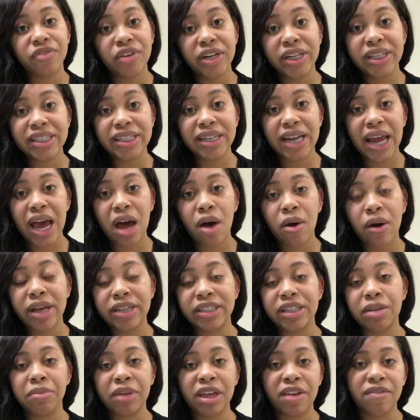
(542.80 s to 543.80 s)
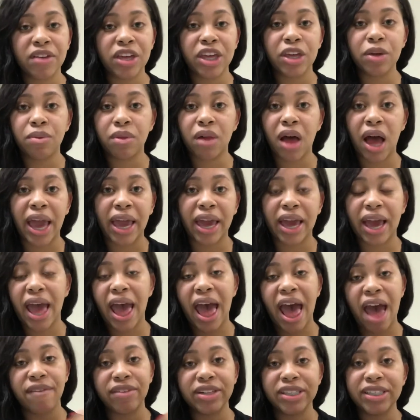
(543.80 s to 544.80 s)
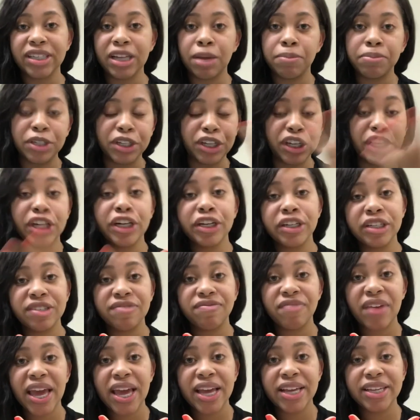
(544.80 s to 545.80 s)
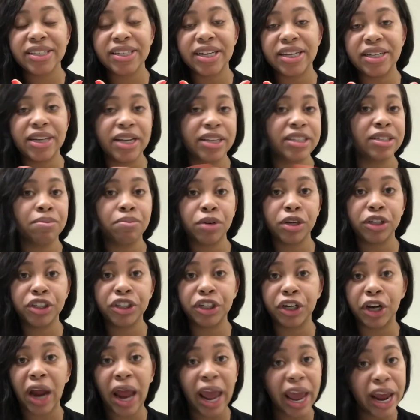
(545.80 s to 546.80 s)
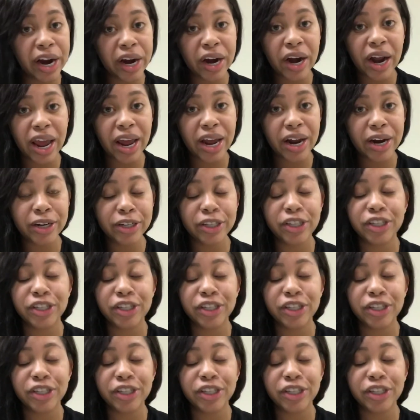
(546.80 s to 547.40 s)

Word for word: friends now because I'm giving you like haven't slept in years face and doesn't brush her hair hair,